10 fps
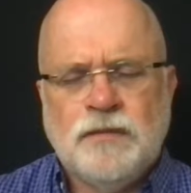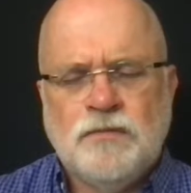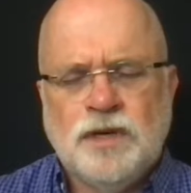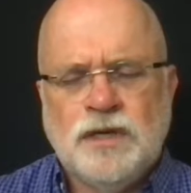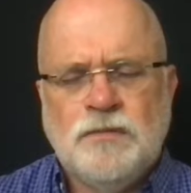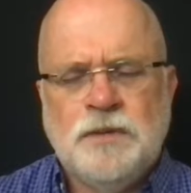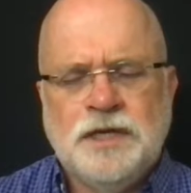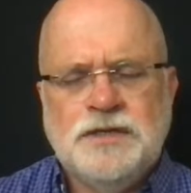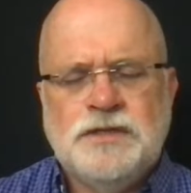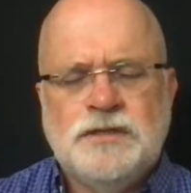bring you
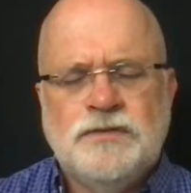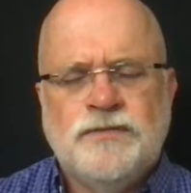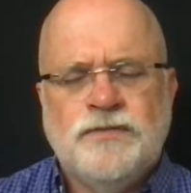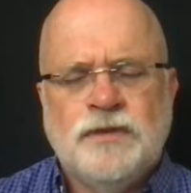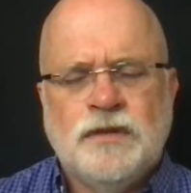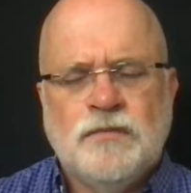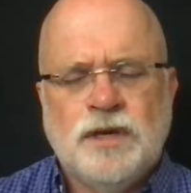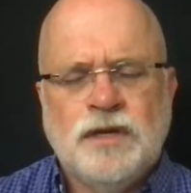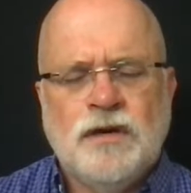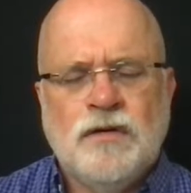peace,
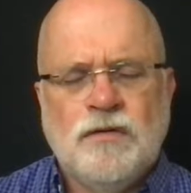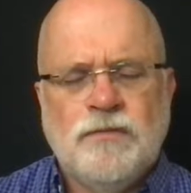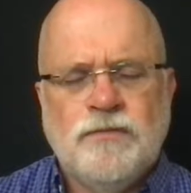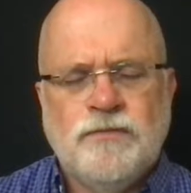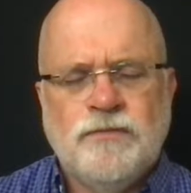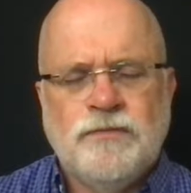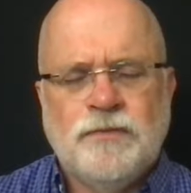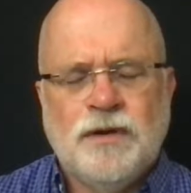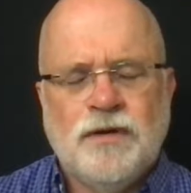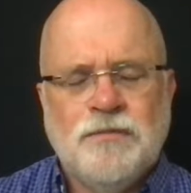bring you home.
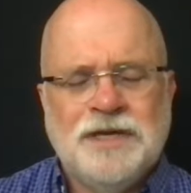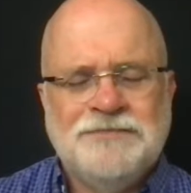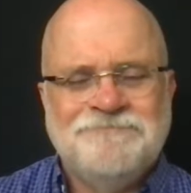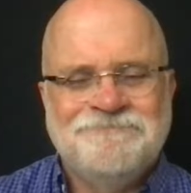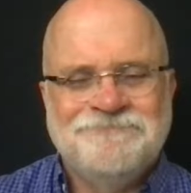Amen.